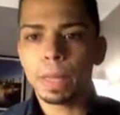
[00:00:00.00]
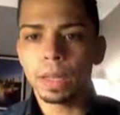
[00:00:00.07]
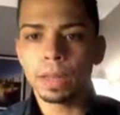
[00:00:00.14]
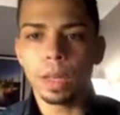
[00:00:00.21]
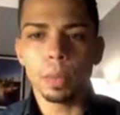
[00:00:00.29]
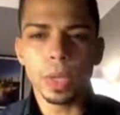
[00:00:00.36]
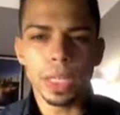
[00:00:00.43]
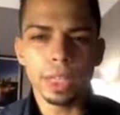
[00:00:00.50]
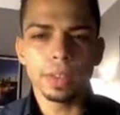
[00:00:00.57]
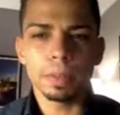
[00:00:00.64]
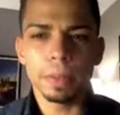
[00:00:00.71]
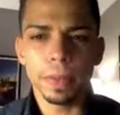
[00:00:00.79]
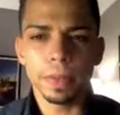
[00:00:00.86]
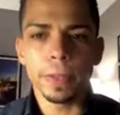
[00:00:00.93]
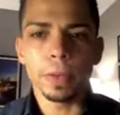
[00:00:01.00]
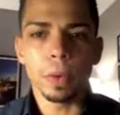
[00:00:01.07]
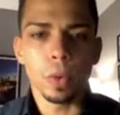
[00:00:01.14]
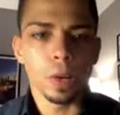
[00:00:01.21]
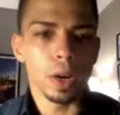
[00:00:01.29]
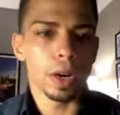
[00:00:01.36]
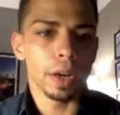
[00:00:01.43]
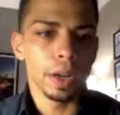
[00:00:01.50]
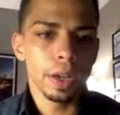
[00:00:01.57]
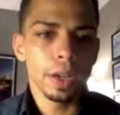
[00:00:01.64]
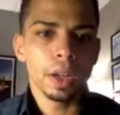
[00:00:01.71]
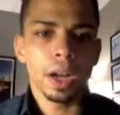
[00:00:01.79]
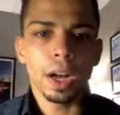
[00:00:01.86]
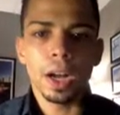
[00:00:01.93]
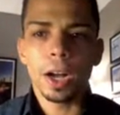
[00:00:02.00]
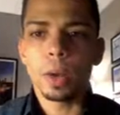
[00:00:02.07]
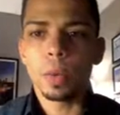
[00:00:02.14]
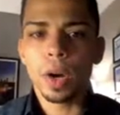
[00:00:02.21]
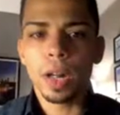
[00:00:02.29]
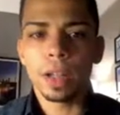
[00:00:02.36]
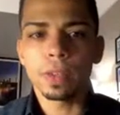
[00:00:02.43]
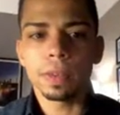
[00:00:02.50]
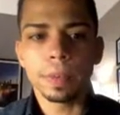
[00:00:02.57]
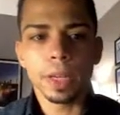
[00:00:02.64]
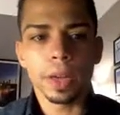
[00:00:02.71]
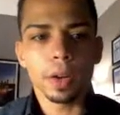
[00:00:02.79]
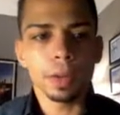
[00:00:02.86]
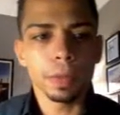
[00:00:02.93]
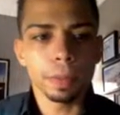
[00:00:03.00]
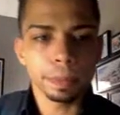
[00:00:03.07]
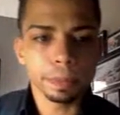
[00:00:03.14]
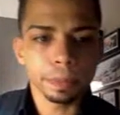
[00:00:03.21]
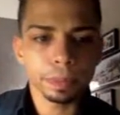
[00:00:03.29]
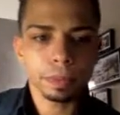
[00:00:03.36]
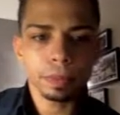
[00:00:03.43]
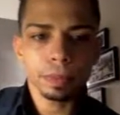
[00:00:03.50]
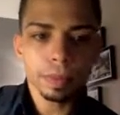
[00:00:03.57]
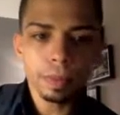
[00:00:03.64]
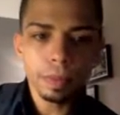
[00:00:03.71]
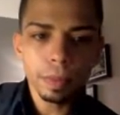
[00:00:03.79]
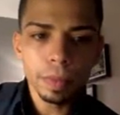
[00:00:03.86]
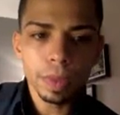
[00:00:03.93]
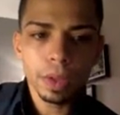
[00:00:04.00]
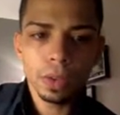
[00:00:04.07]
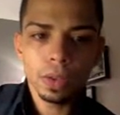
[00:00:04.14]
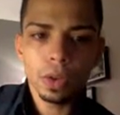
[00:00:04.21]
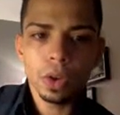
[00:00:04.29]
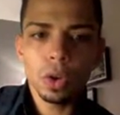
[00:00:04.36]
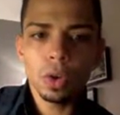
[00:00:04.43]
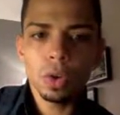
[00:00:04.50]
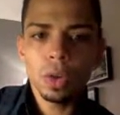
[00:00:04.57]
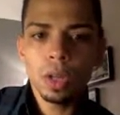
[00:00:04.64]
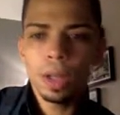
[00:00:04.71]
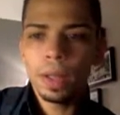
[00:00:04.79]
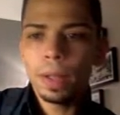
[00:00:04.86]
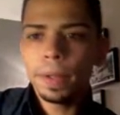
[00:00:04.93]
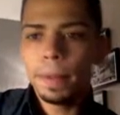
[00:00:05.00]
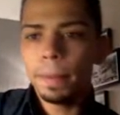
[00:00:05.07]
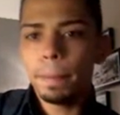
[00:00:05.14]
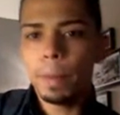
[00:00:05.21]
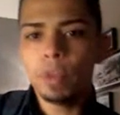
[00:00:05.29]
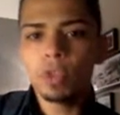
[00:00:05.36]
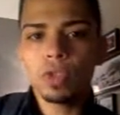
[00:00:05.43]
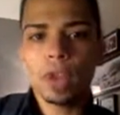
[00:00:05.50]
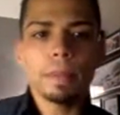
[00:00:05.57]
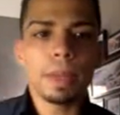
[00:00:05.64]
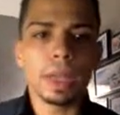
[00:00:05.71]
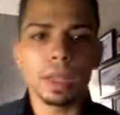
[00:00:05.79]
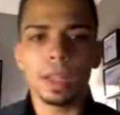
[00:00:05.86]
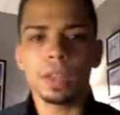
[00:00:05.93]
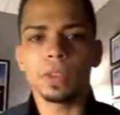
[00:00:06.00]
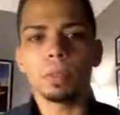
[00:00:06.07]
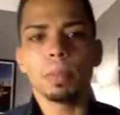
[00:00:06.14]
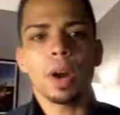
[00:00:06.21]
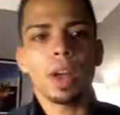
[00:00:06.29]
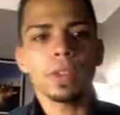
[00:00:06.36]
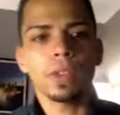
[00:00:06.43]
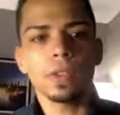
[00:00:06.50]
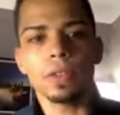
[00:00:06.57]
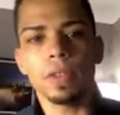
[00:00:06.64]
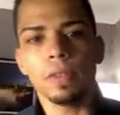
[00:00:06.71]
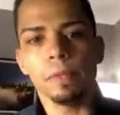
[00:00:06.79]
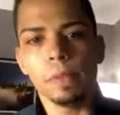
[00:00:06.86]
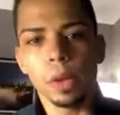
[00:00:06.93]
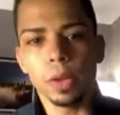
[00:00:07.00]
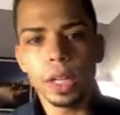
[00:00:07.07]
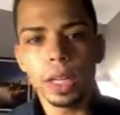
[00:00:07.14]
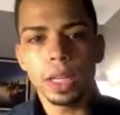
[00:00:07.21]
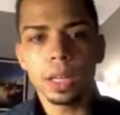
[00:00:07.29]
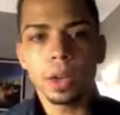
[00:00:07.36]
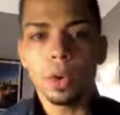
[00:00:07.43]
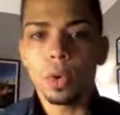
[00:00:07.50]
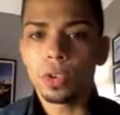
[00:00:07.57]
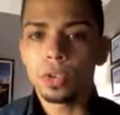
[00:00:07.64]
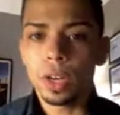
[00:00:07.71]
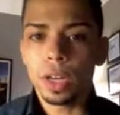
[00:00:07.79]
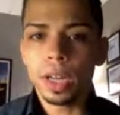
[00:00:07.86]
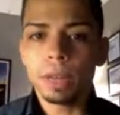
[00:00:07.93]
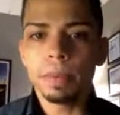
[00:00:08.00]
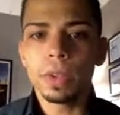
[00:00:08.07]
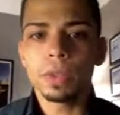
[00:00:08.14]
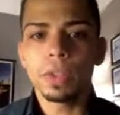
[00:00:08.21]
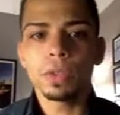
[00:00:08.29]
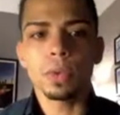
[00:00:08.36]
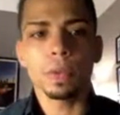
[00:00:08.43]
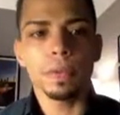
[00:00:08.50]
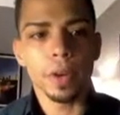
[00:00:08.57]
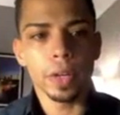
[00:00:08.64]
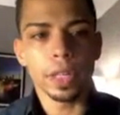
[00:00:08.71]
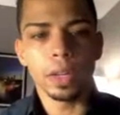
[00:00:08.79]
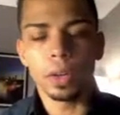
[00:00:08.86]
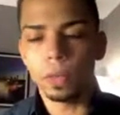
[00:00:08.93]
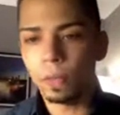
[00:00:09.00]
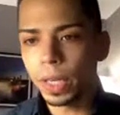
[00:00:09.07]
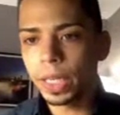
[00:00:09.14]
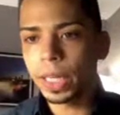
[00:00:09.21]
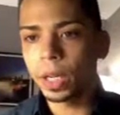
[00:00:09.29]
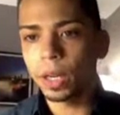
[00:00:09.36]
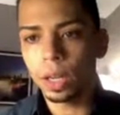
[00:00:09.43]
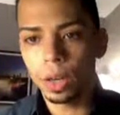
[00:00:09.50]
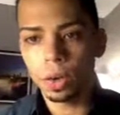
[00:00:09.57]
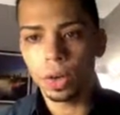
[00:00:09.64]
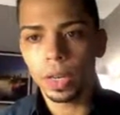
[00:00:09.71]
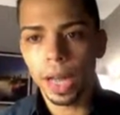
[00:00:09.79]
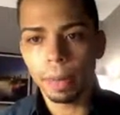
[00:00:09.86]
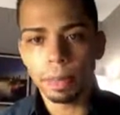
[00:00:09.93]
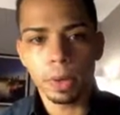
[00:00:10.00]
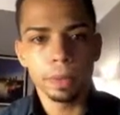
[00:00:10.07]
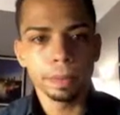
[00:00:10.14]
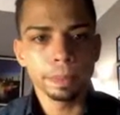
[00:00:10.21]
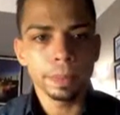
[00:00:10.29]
that we need to pivot or work on something else. So bootstrapping is a process of building or starting a business with very little funding or capital,